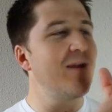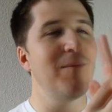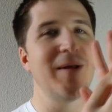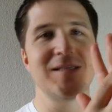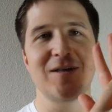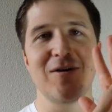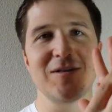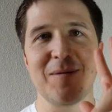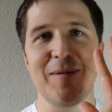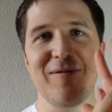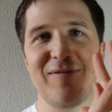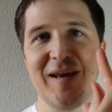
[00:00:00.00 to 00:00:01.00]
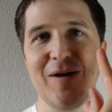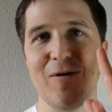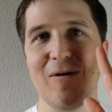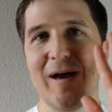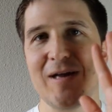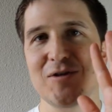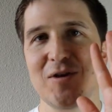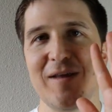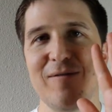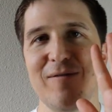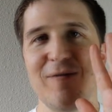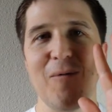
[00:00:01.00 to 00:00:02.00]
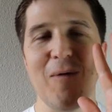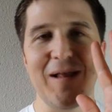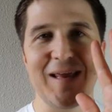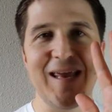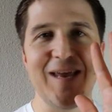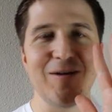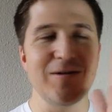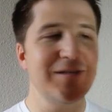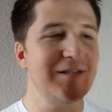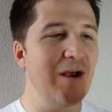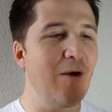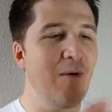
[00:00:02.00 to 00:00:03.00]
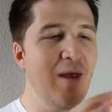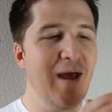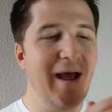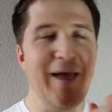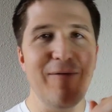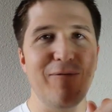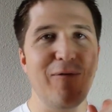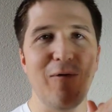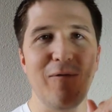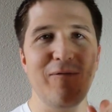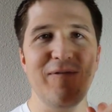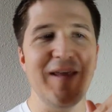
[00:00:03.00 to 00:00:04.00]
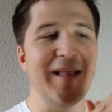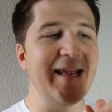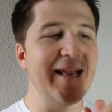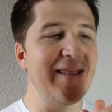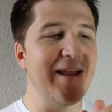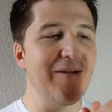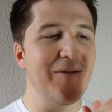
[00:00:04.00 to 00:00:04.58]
And my scars on my finger are actually very well healed, so I have full feeling in there.